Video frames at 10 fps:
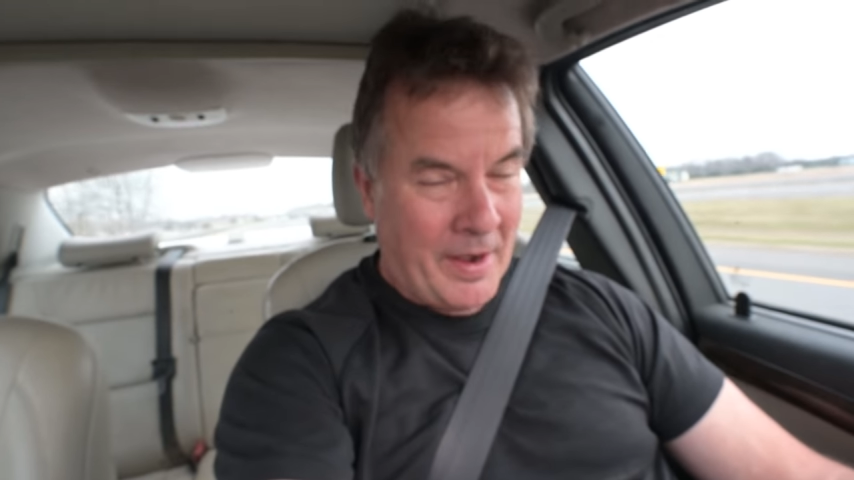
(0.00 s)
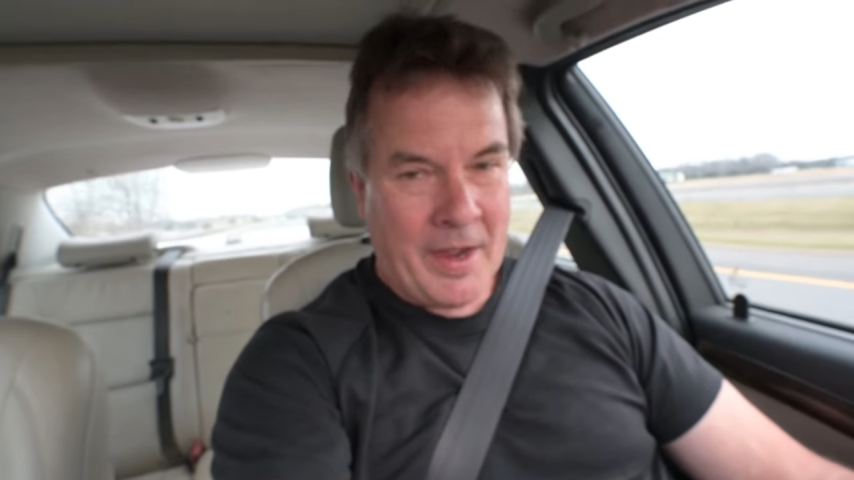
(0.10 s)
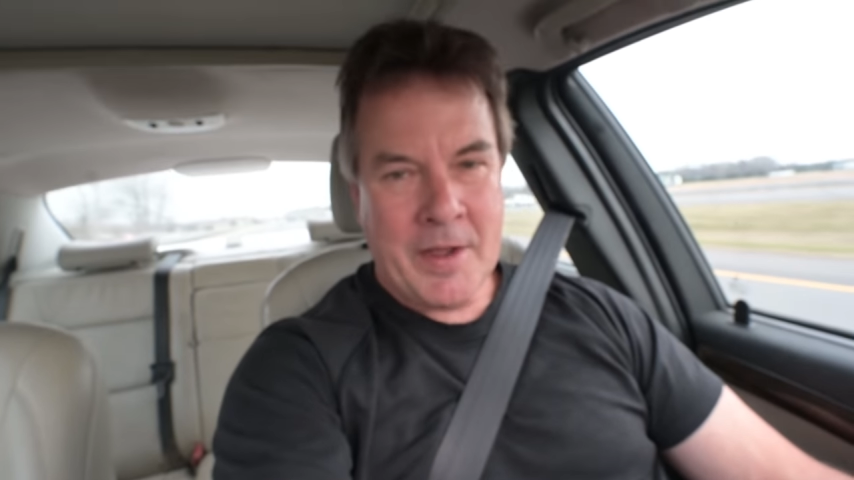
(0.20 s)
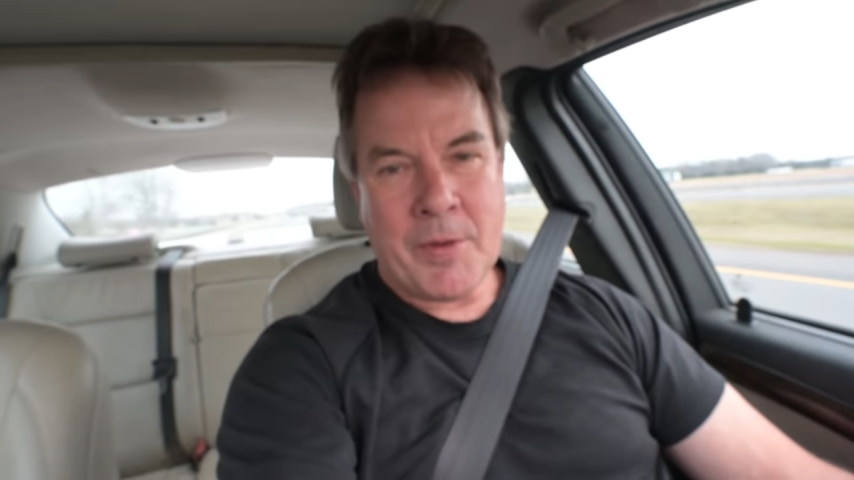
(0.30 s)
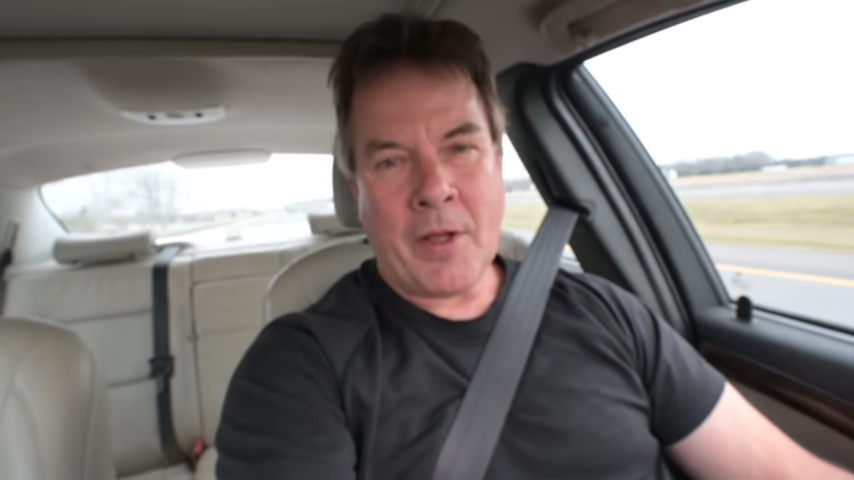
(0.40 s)

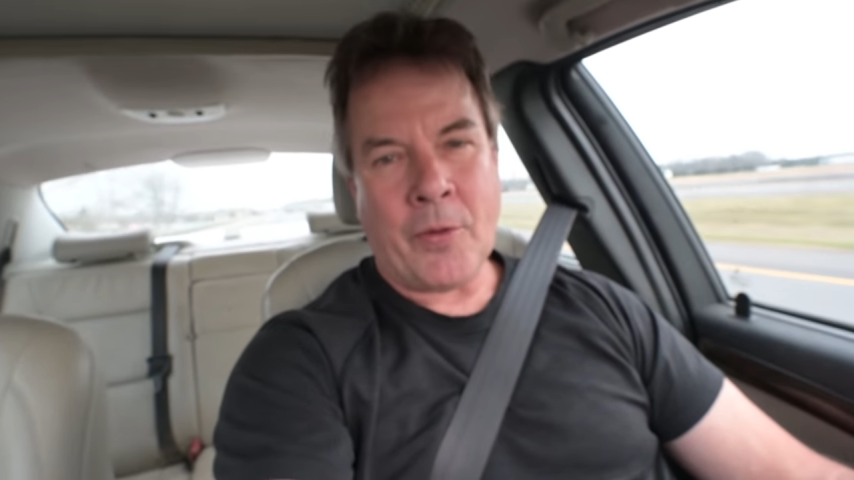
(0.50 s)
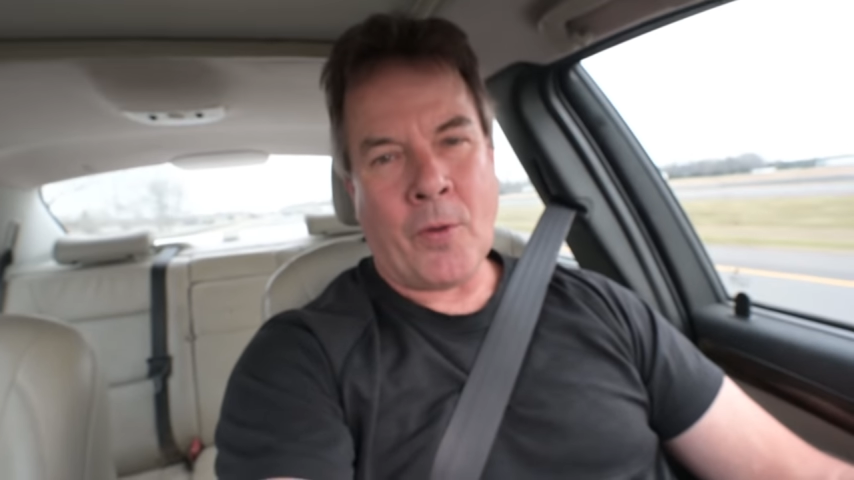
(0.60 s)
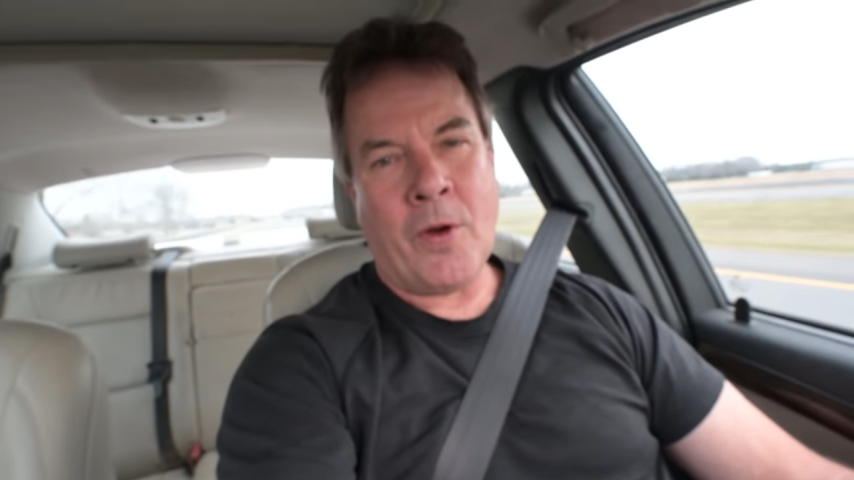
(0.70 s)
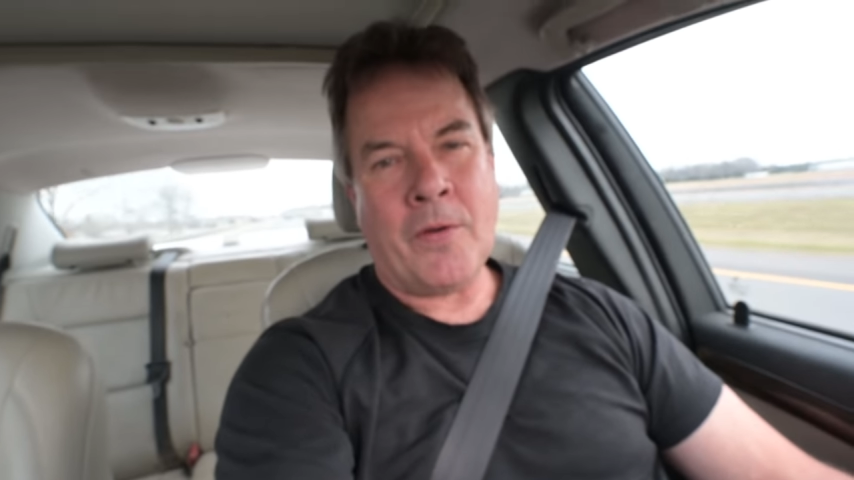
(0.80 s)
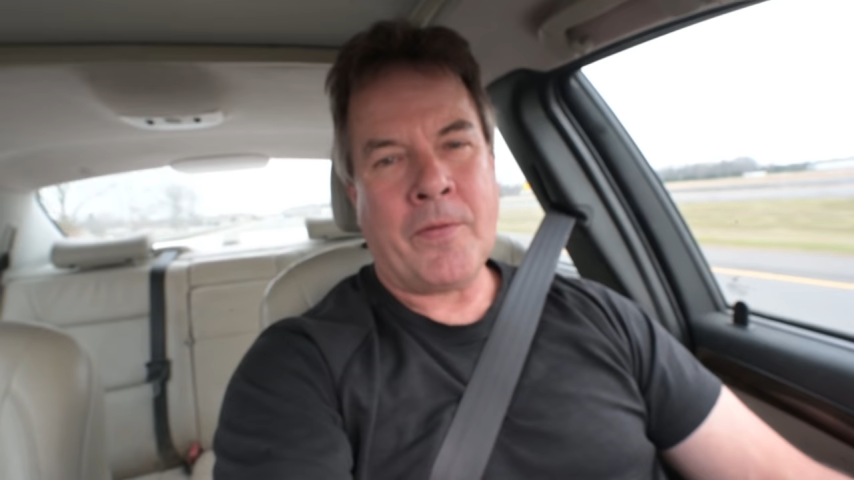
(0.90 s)
I am on the
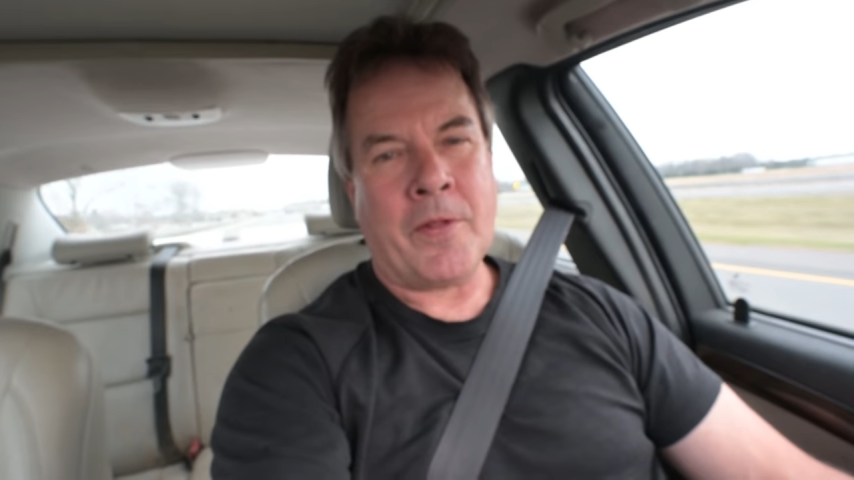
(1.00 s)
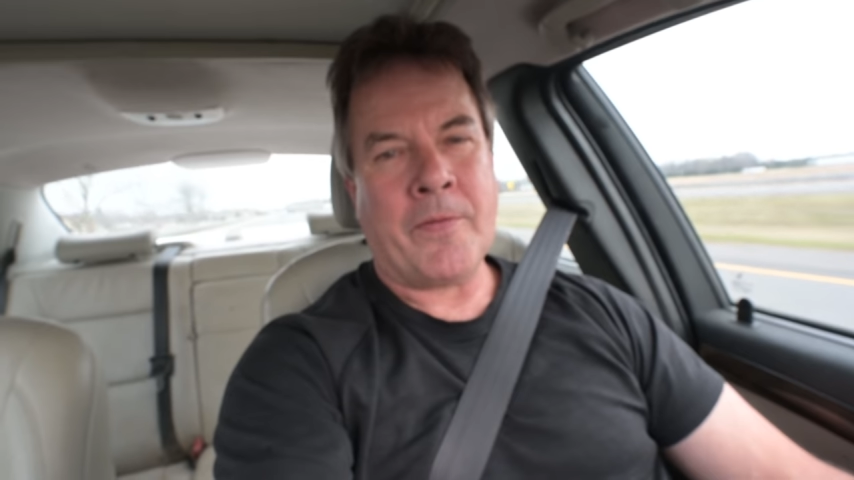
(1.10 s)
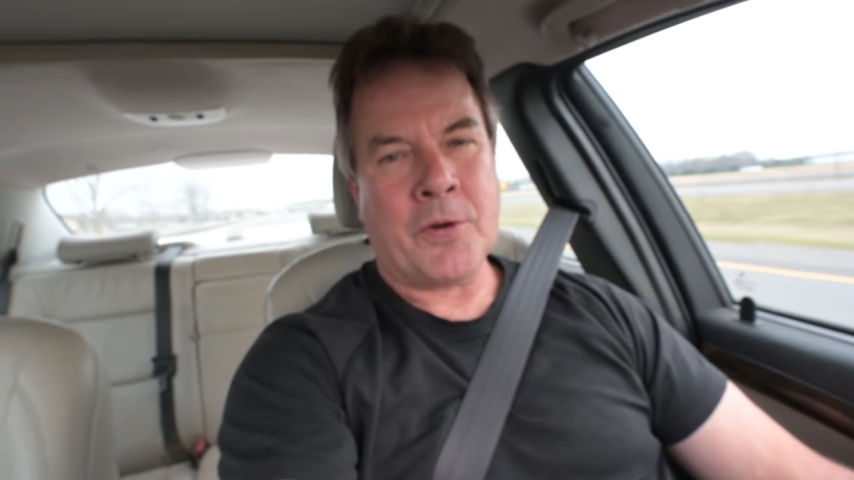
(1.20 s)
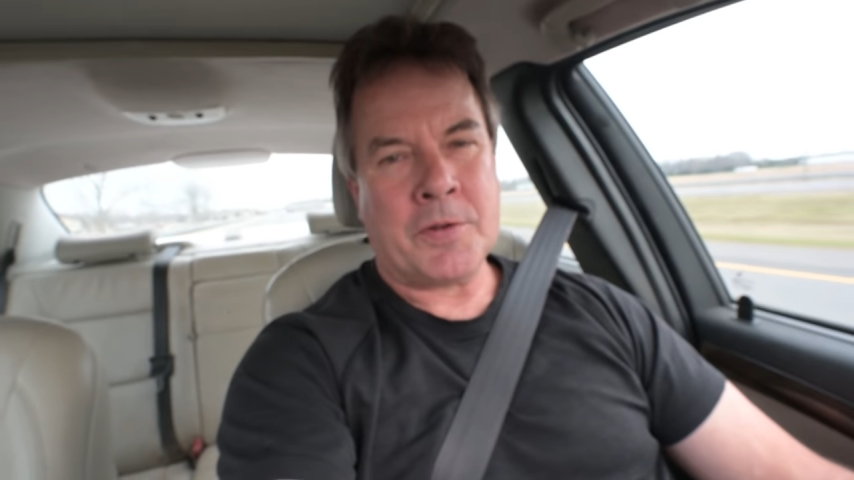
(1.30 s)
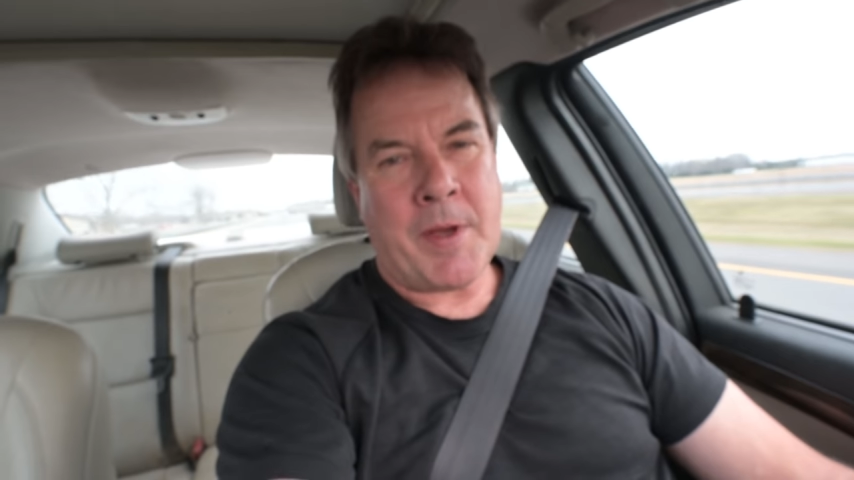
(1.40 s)
road for the first